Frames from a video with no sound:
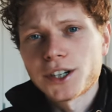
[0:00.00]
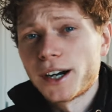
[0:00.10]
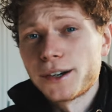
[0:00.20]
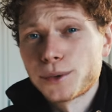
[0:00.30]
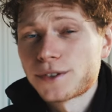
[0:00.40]

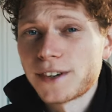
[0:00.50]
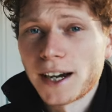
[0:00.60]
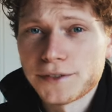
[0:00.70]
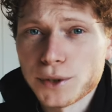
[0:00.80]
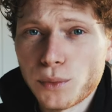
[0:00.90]
shot at was
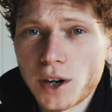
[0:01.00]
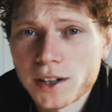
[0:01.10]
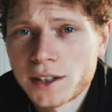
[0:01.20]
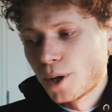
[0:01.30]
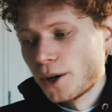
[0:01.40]

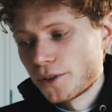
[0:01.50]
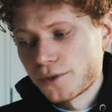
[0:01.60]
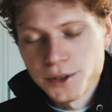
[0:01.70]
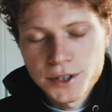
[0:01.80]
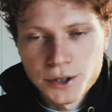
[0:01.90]
5:1. Burned
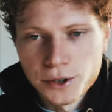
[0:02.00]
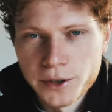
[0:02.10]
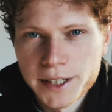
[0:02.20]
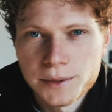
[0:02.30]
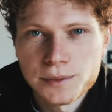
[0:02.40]
through
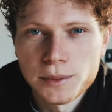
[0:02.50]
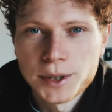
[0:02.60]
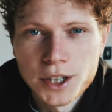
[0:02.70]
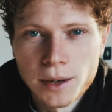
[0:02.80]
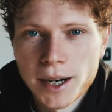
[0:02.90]
storage, I probably
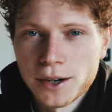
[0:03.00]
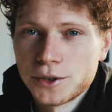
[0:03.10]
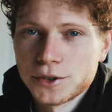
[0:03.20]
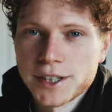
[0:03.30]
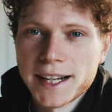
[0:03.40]
shot about
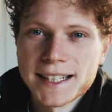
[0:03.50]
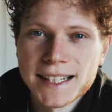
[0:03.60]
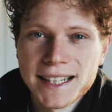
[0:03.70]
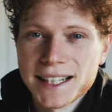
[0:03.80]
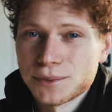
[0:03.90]
180
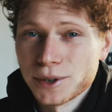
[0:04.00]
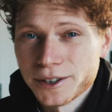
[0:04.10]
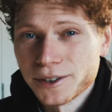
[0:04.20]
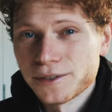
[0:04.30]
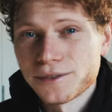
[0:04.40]
gigs worth
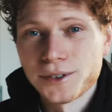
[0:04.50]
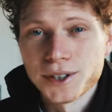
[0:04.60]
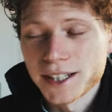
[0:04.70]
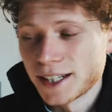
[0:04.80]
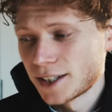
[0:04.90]
of
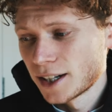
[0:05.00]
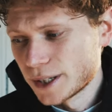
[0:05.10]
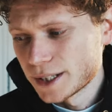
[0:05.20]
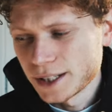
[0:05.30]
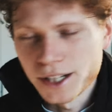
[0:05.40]
footage,
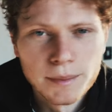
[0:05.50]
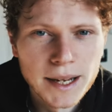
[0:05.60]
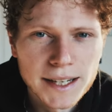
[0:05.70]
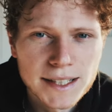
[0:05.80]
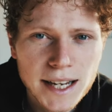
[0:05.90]
which is a little bit
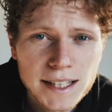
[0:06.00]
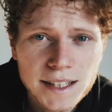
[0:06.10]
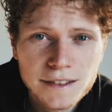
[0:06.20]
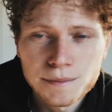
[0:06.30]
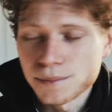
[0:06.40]

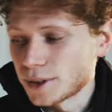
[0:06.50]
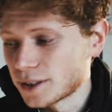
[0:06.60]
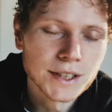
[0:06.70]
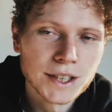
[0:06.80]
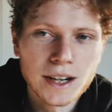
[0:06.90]
excessive, but
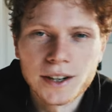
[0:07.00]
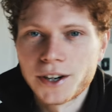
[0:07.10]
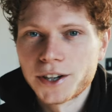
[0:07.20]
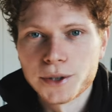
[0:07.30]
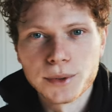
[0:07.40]
you can't
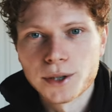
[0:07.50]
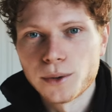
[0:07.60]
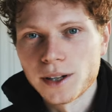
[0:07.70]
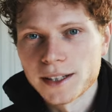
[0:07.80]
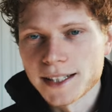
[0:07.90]
argue with the
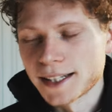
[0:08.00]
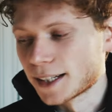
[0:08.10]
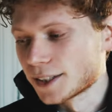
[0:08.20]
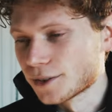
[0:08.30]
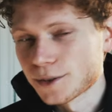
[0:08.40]
quality,
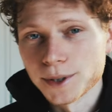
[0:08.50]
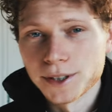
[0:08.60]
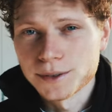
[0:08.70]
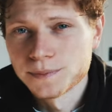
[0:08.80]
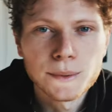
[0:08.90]
can you, I
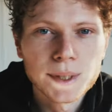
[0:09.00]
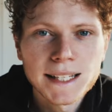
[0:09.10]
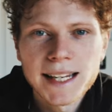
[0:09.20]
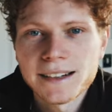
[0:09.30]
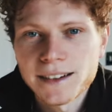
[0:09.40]
suppose? So with the
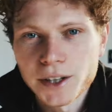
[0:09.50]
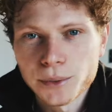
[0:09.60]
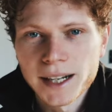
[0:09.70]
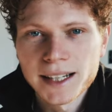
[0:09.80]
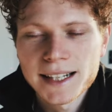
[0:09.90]
gear out of the
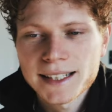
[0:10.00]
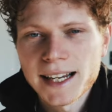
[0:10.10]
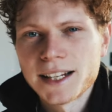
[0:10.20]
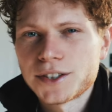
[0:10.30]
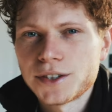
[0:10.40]
way, let's
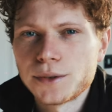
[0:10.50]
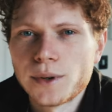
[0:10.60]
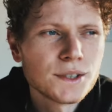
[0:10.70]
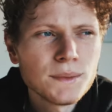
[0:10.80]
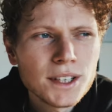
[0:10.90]
get into
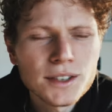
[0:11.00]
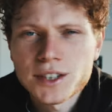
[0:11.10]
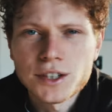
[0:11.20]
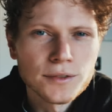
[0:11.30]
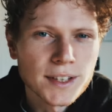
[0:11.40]
some of the other
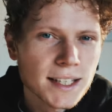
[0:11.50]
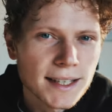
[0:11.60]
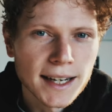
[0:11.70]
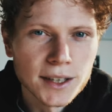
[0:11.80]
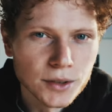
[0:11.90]
stuff, the
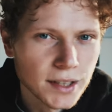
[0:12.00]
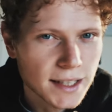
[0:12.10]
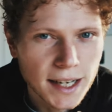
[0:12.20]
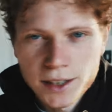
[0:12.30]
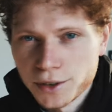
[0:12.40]
style
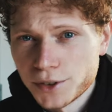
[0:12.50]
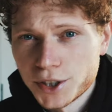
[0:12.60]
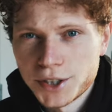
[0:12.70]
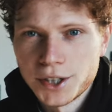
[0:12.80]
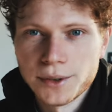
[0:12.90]
of the
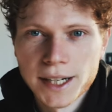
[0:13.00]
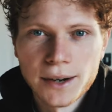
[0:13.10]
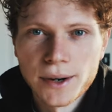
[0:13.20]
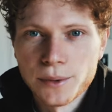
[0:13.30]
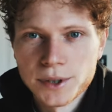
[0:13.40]
shoot and
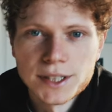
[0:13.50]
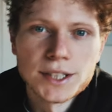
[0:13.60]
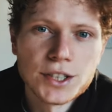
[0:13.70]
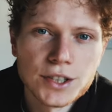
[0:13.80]
how I wanted to